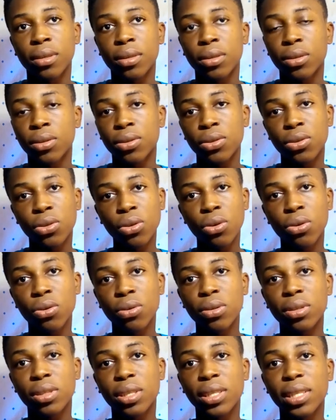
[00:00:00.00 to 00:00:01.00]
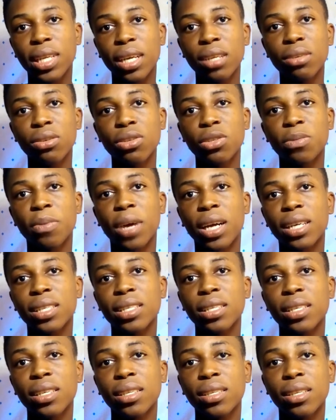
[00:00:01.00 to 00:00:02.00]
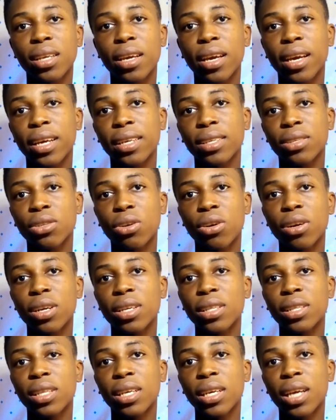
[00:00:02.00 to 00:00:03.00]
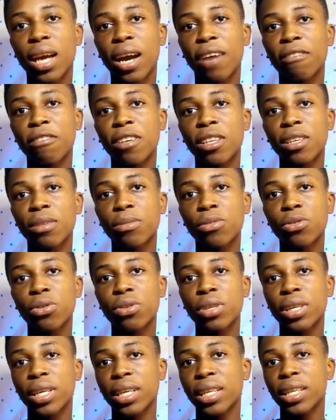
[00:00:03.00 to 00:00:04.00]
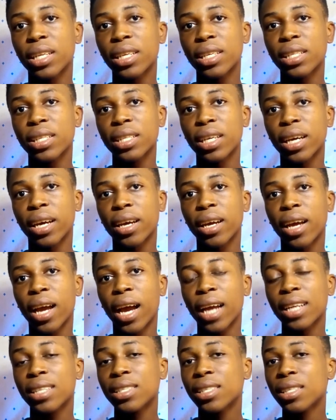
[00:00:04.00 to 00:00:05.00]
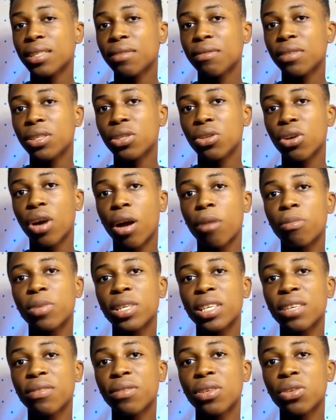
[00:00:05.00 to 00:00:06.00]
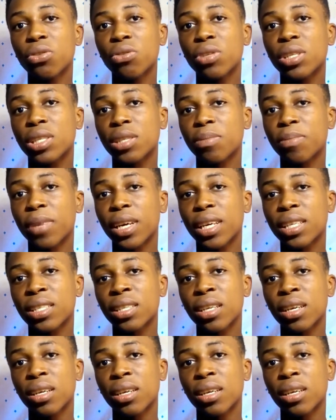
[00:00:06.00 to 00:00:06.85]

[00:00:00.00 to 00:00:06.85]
So the Tecno Spark 6 Air is currently available in India, and in this video I'll be giving you the specs,